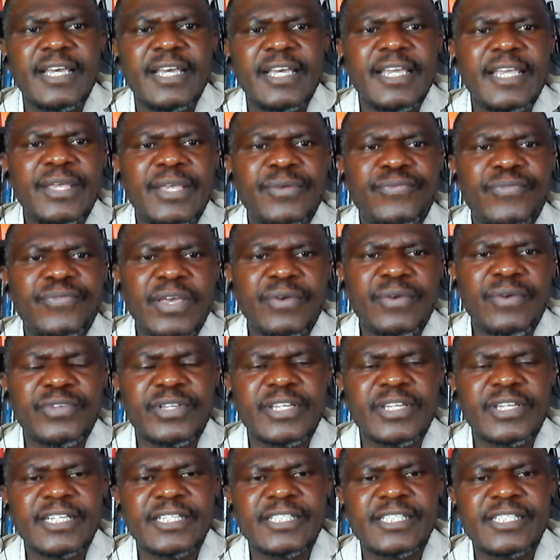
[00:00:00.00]
If
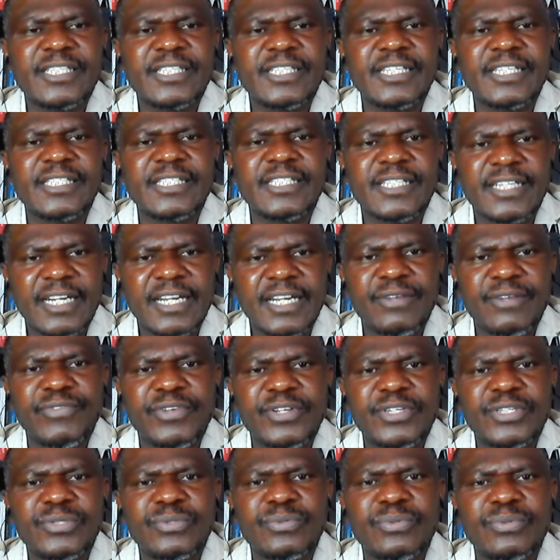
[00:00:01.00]
evidence is
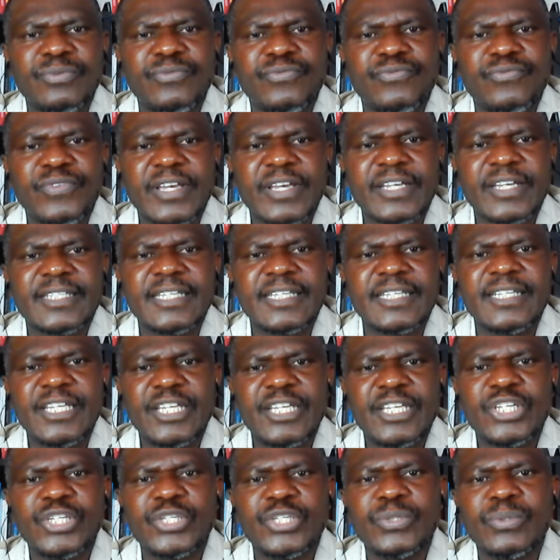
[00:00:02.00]
relevant to the facts in
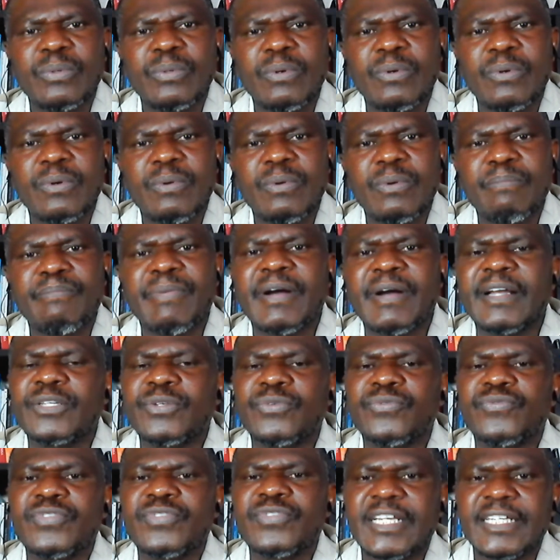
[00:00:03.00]
issue, but
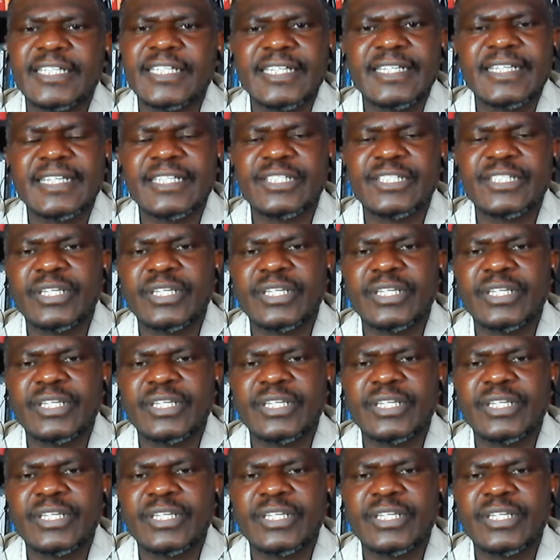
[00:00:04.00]
of such a nature